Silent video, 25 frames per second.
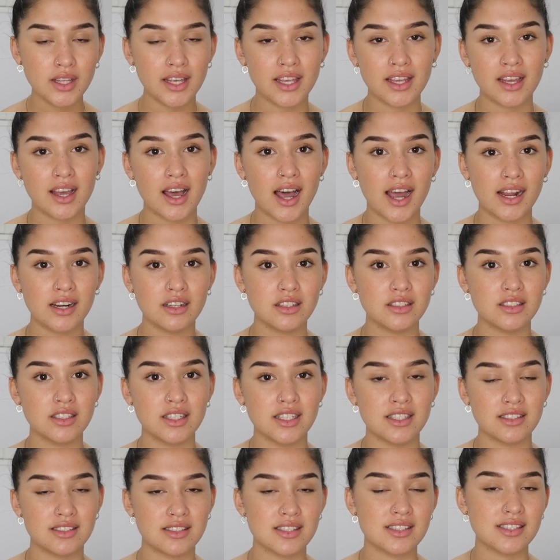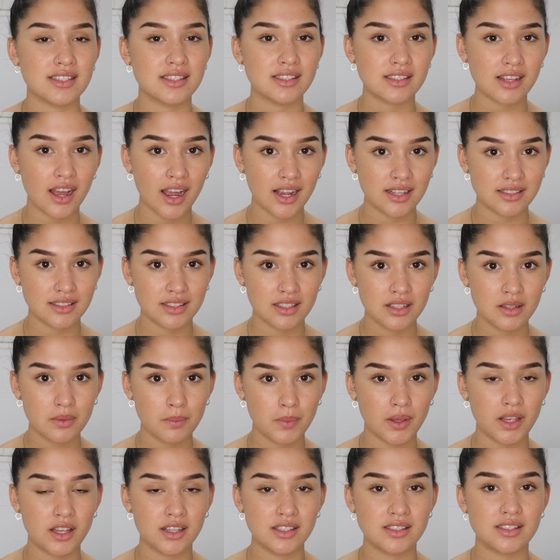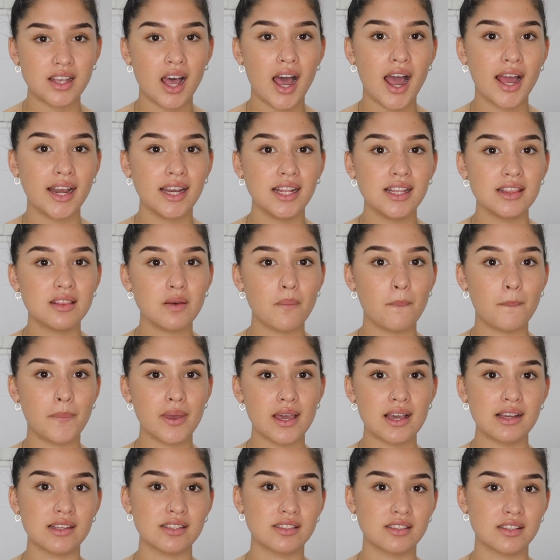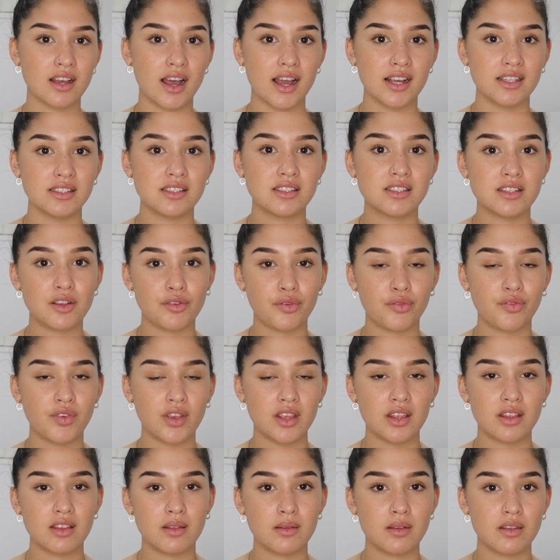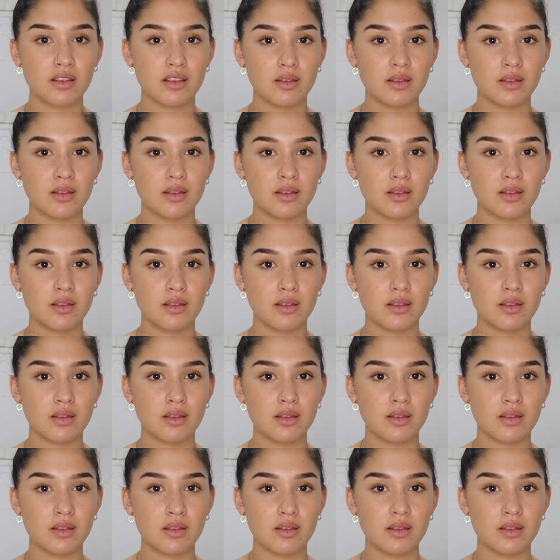It kind of is the sizing, because I need the bigger size to fit